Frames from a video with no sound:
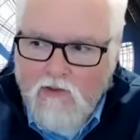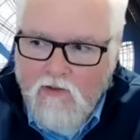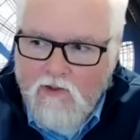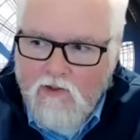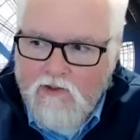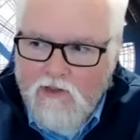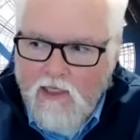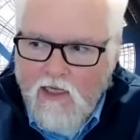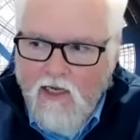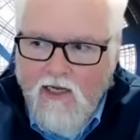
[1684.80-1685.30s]
the
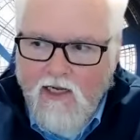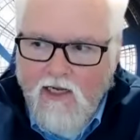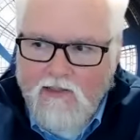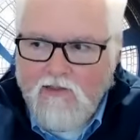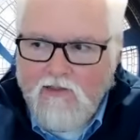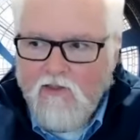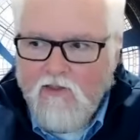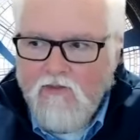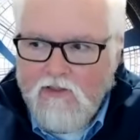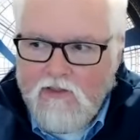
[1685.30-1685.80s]
size
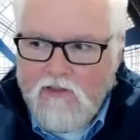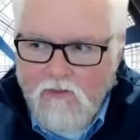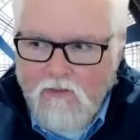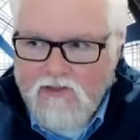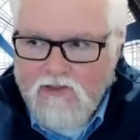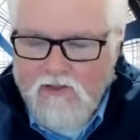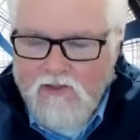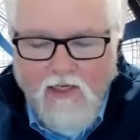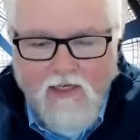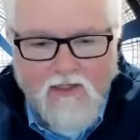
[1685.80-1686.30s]
of a
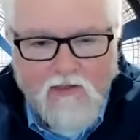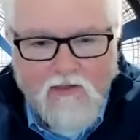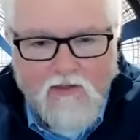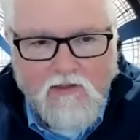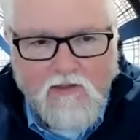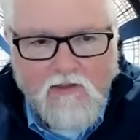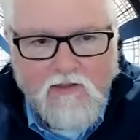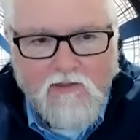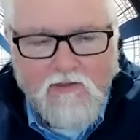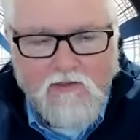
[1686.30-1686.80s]
double-sided
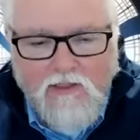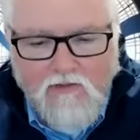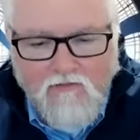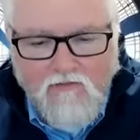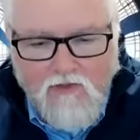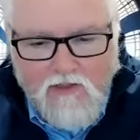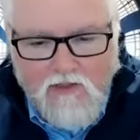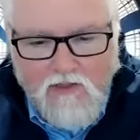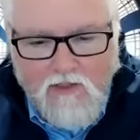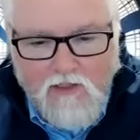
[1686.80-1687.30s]

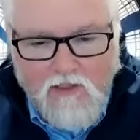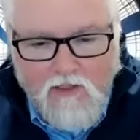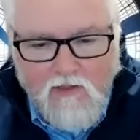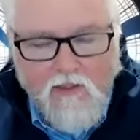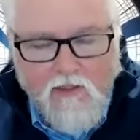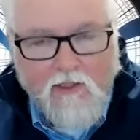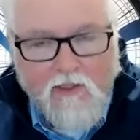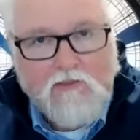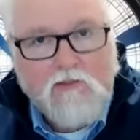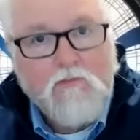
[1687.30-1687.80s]
DVD
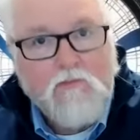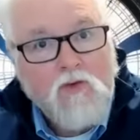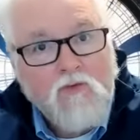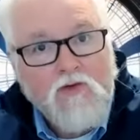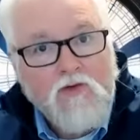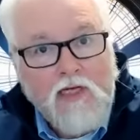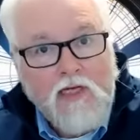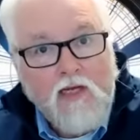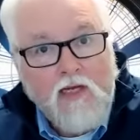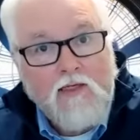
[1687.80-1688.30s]
that has a
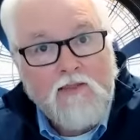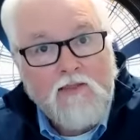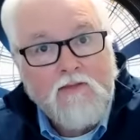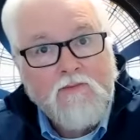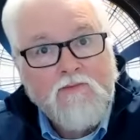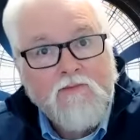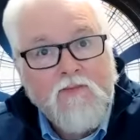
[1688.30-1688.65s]
movie on it.